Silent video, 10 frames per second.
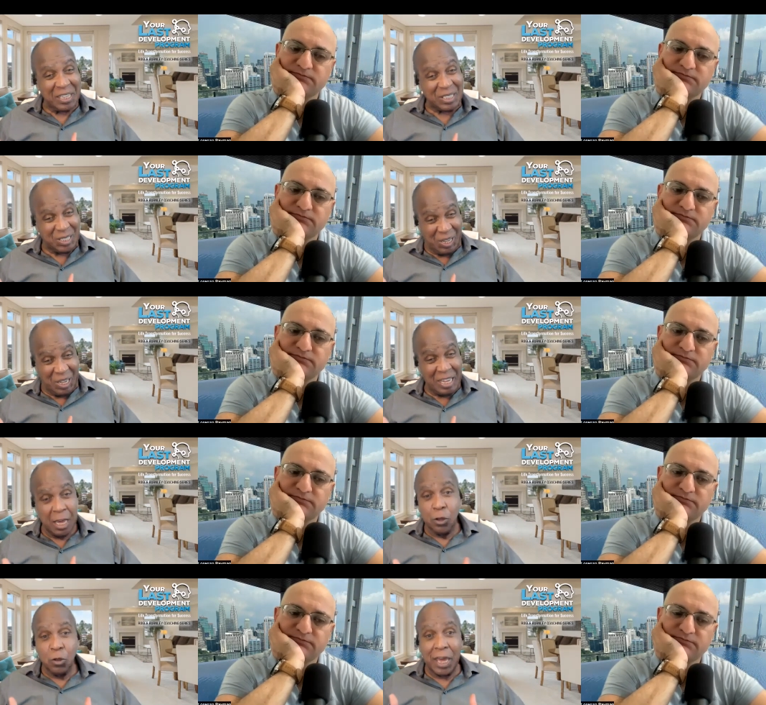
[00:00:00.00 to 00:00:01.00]
Speaker 1: see.
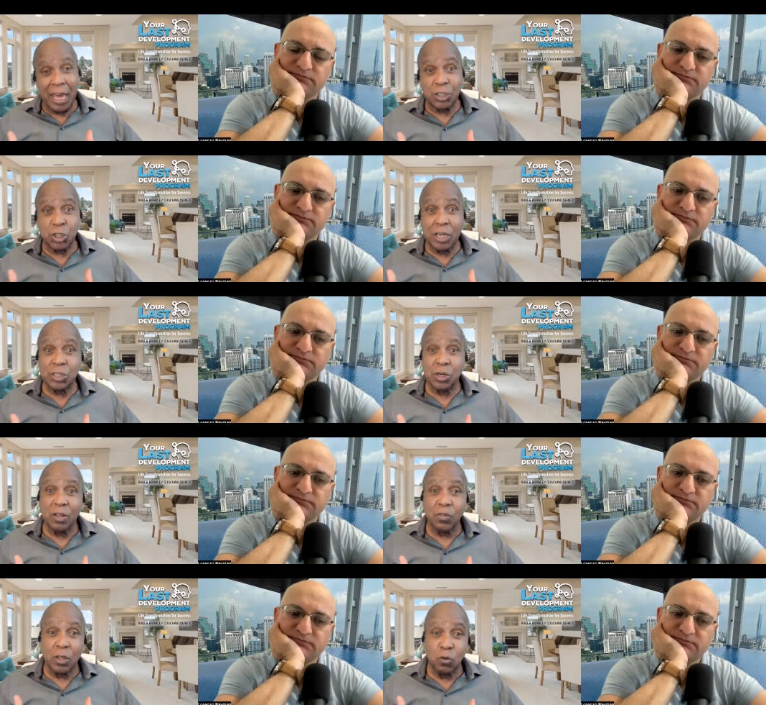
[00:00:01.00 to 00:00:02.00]
You can't change
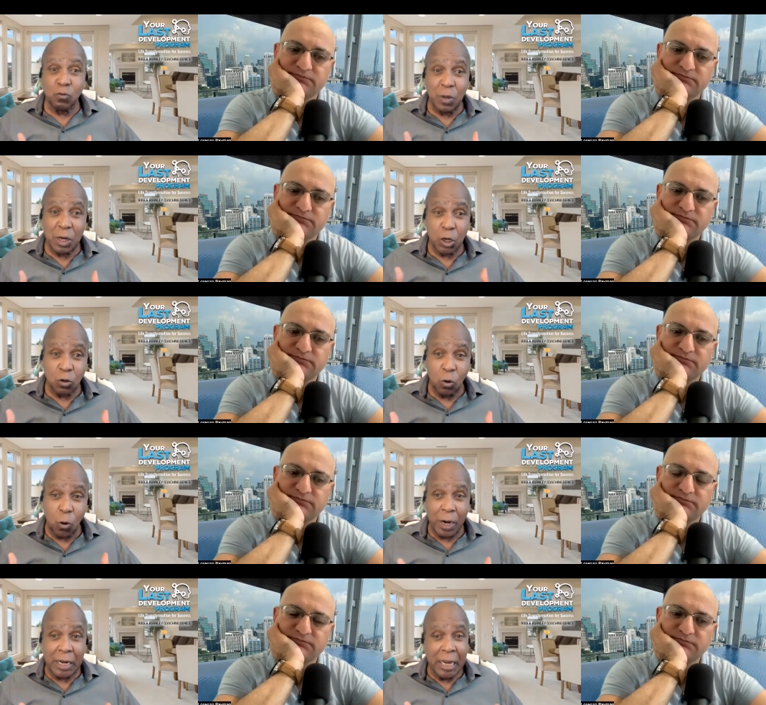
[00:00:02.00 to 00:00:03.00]
anything you've been
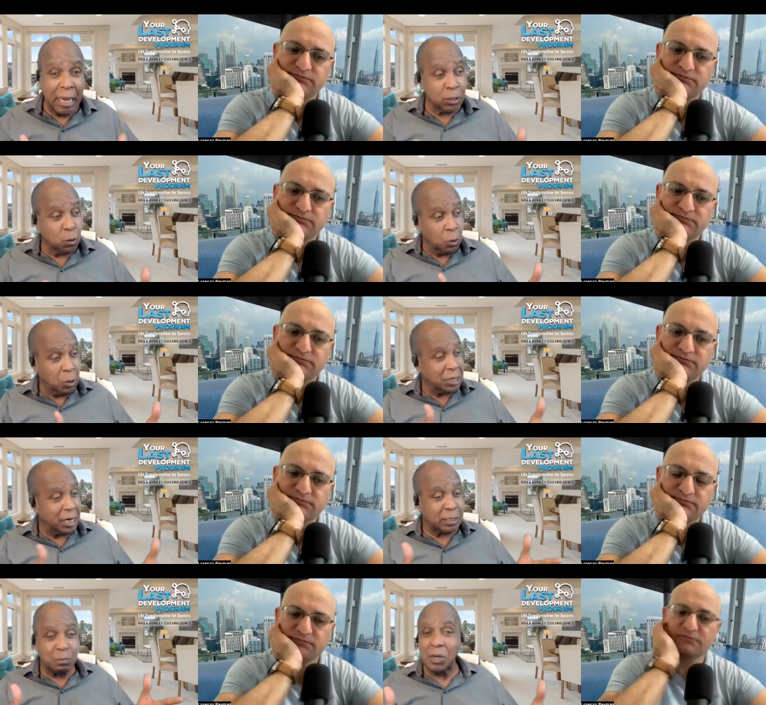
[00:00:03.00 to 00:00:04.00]
ignoring. And the world
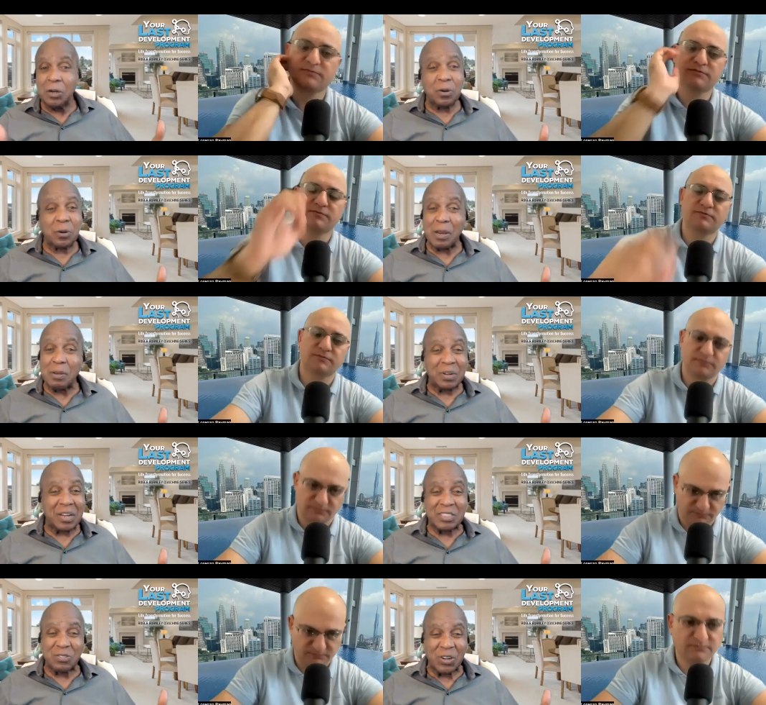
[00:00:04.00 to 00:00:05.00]
hasn't been in a great place for a